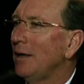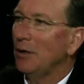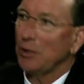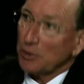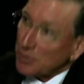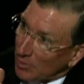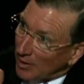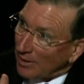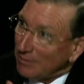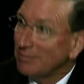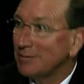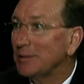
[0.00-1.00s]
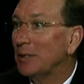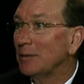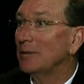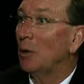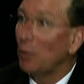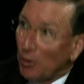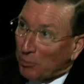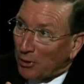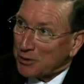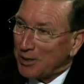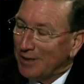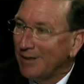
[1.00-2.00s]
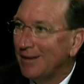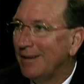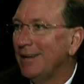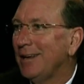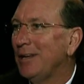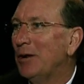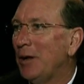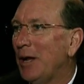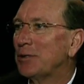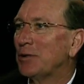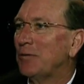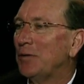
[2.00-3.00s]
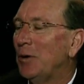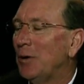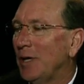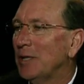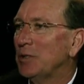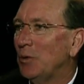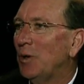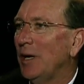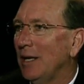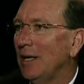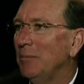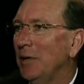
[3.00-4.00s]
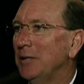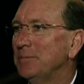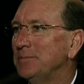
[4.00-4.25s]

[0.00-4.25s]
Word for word: you know, you'll still get a, a, a real person. It's a real person. You know, to answer the phone and get you to where you need to be. And that's